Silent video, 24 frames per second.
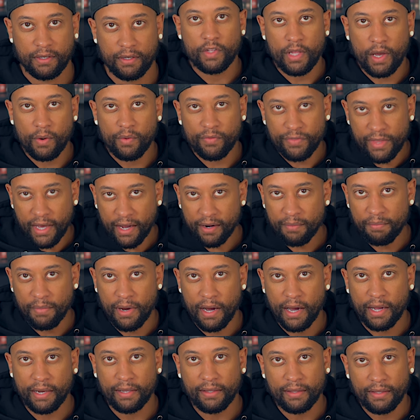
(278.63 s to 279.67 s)
So now with that in
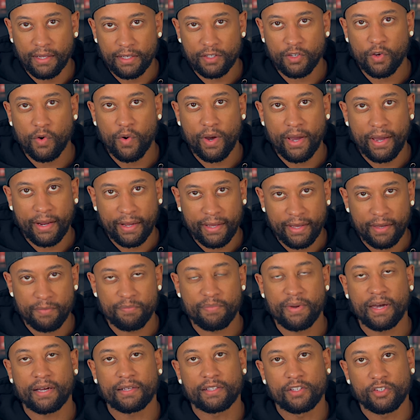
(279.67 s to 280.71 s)
mind, let's go ahead and get
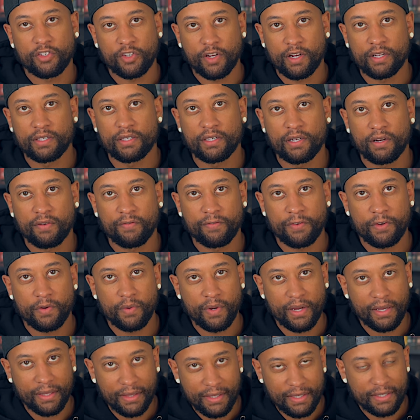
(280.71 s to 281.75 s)
back to Shawn's interview
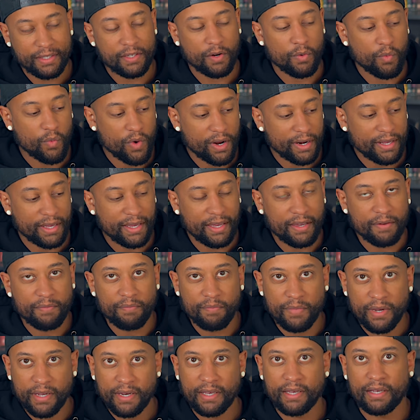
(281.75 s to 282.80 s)
and listen to what he
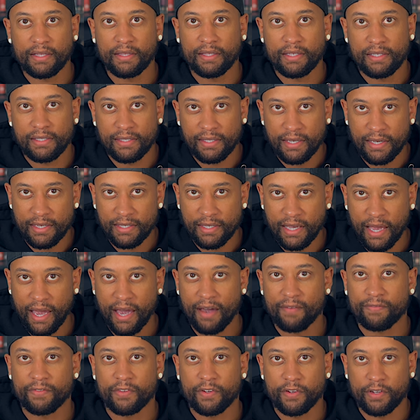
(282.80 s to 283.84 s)
immediately says
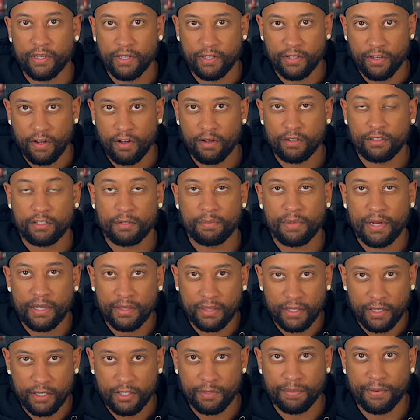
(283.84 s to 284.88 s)
after he talks about
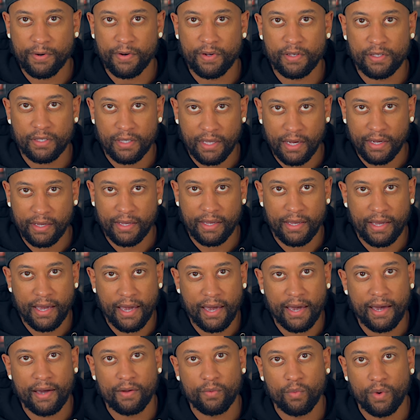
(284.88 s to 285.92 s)
the experience that he
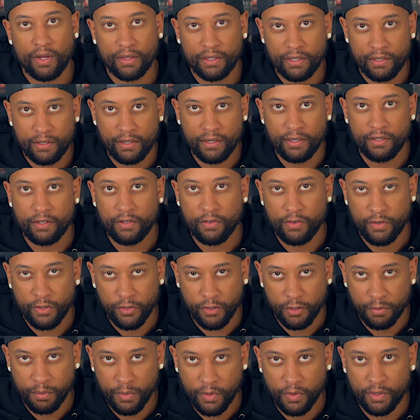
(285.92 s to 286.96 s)
had while listening to
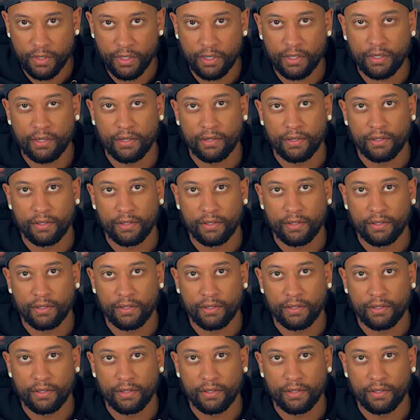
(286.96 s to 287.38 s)
Christian music.